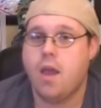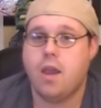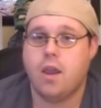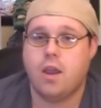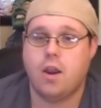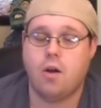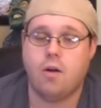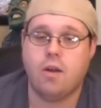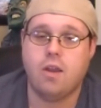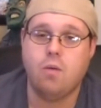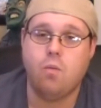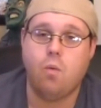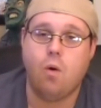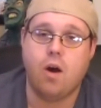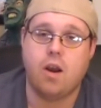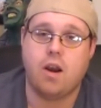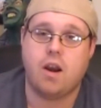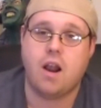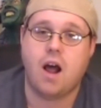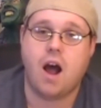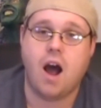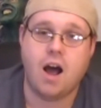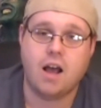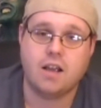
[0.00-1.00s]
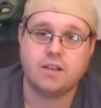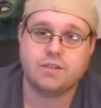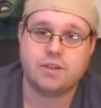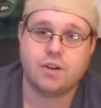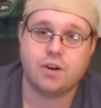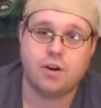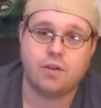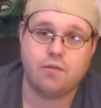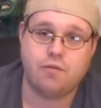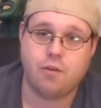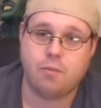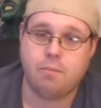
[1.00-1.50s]
He won an
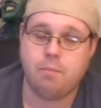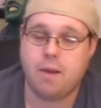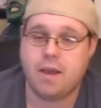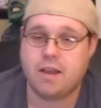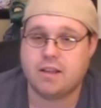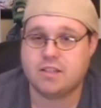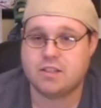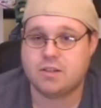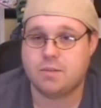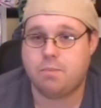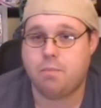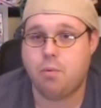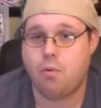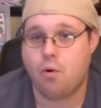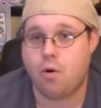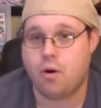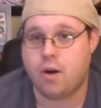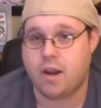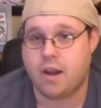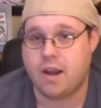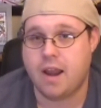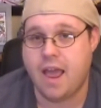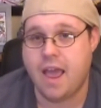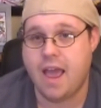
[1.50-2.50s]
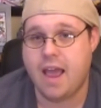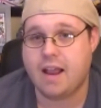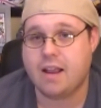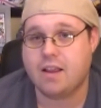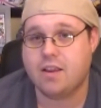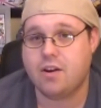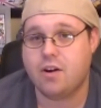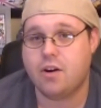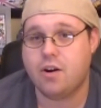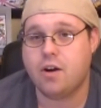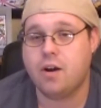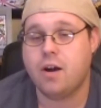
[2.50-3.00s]
Oscar for Best Supporting
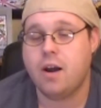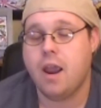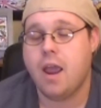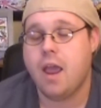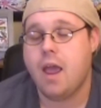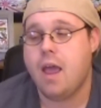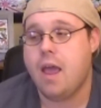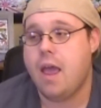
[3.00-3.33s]
Actor.